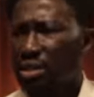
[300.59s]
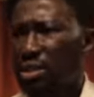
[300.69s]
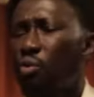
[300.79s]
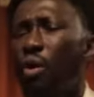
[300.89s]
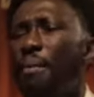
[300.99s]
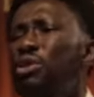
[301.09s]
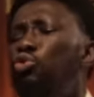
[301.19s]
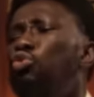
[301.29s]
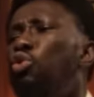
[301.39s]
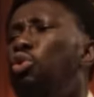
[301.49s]
se ko
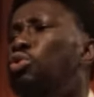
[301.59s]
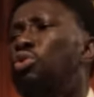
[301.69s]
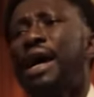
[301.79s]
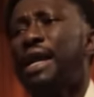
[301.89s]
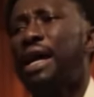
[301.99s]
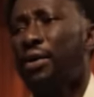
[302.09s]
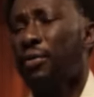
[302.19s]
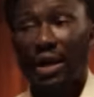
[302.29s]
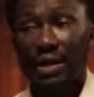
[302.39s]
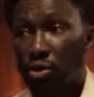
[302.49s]
abetu gold kura na
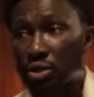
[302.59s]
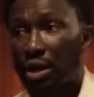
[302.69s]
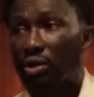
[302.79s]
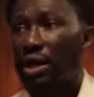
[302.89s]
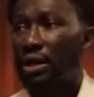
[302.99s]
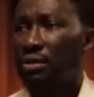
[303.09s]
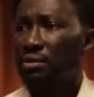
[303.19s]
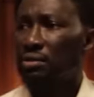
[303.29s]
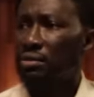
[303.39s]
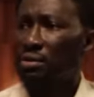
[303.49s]
hwa de odi akoye.
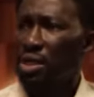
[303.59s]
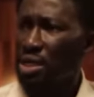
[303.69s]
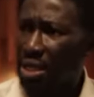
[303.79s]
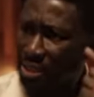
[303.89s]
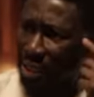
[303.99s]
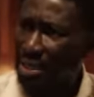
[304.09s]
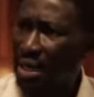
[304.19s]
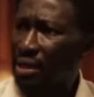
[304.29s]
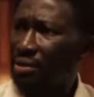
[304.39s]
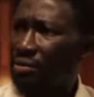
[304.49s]
Nya nsa
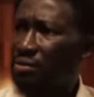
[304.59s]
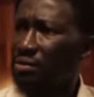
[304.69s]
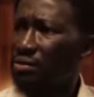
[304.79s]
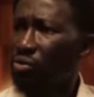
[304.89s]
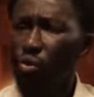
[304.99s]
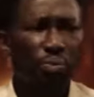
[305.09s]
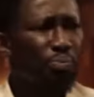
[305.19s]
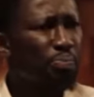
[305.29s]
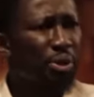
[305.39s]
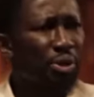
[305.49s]
de. But
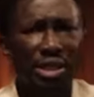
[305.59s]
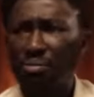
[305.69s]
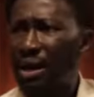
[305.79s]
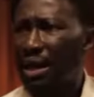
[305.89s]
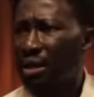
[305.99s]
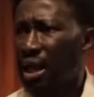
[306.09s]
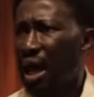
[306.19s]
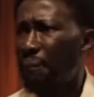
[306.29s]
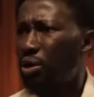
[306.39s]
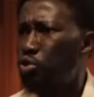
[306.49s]
building in my
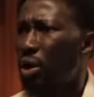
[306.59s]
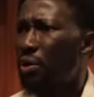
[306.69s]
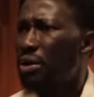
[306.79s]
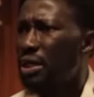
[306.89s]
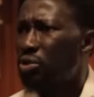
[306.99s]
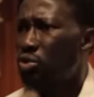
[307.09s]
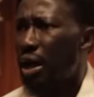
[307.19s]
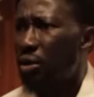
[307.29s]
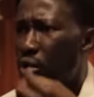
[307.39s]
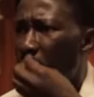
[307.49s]
am a 200 years
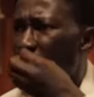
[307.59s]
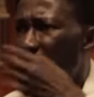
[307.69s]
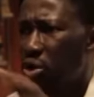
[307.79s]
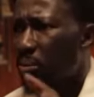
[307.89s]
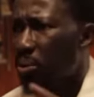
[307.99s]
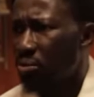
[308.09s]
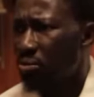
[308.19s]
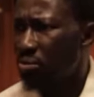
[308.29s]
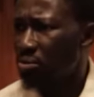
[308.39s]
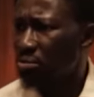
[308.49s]
kura no common de omo.
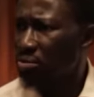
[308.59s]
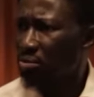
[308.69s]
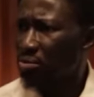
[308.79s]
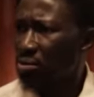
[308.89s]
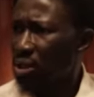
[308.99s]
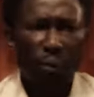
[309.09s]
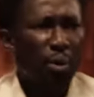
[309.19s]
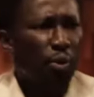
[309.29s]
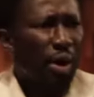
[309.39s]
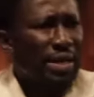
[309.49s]
E
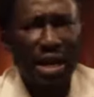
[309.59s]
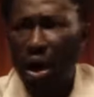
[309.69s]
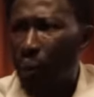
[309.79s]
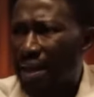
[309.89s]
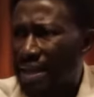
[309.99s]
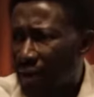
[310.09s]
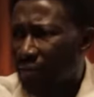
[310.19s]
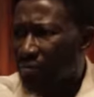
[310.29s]
mo kwan nyina waje,